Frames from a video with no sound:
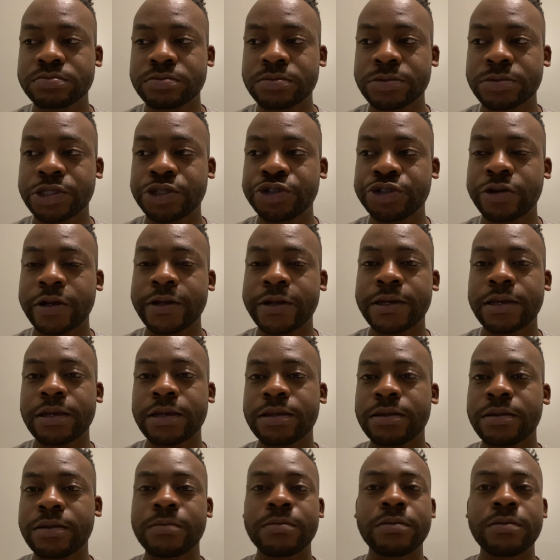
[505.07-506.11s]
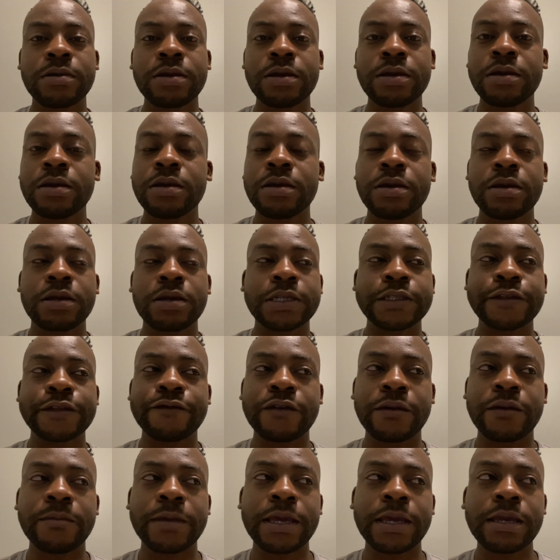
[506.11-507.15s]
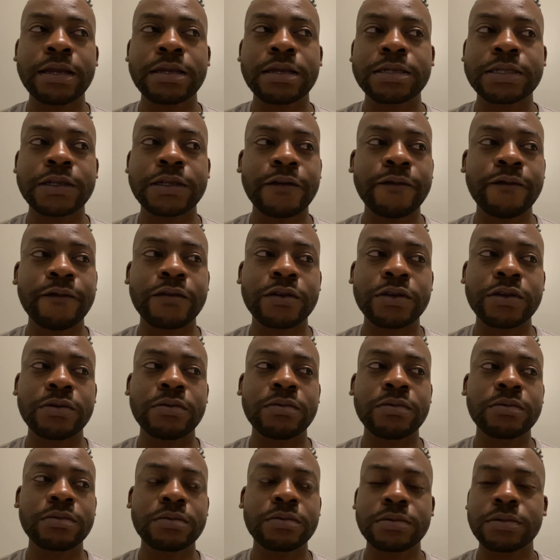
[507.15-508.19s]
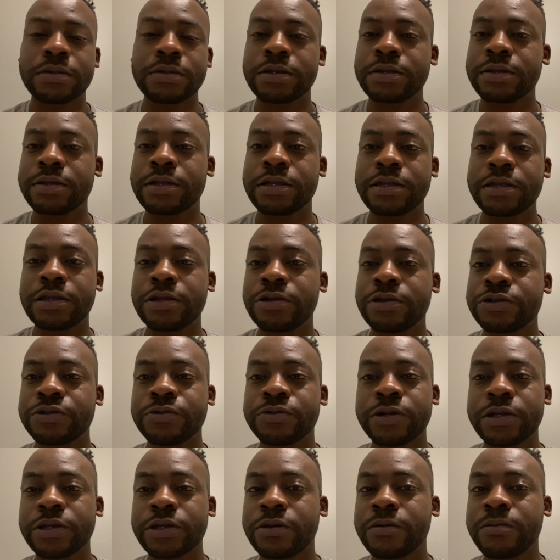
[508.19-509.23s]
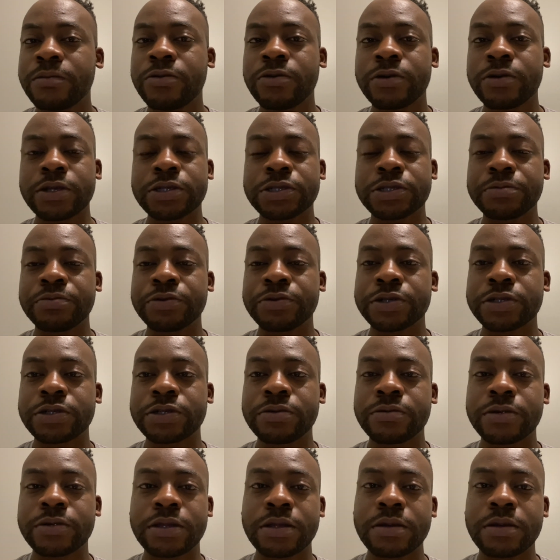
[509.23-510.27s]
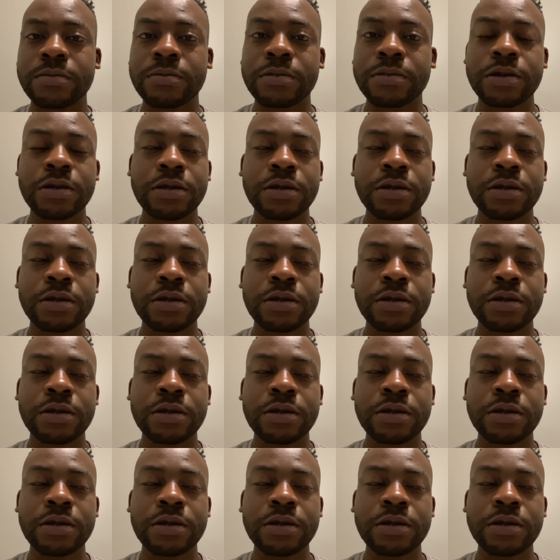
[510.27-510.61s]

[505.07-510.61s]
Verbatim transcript: to try to get them. Because if they're making it tough for you, then there's really no point to pursuing them.